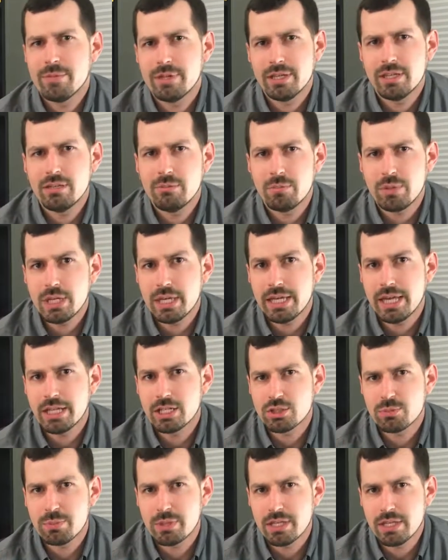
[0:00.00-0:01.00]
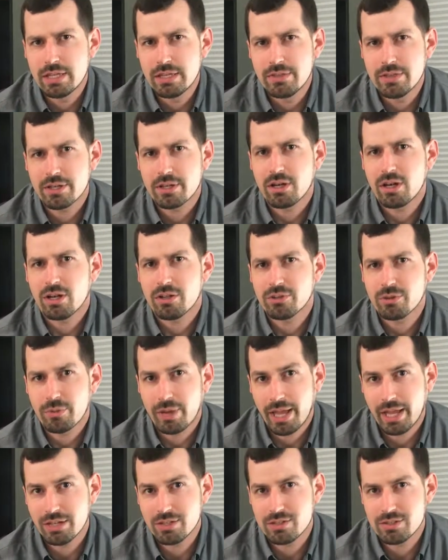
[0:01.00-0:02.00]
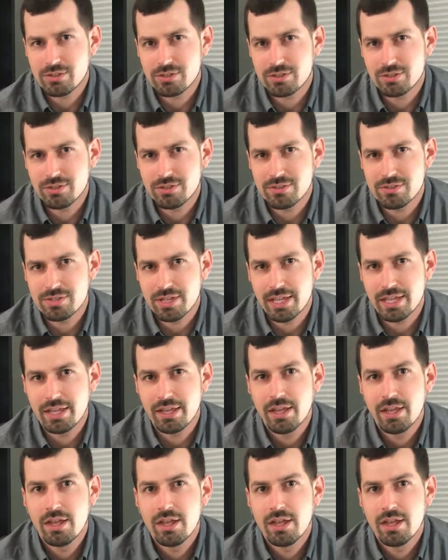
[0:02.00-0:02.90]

in PHP, the call to action shouldn't say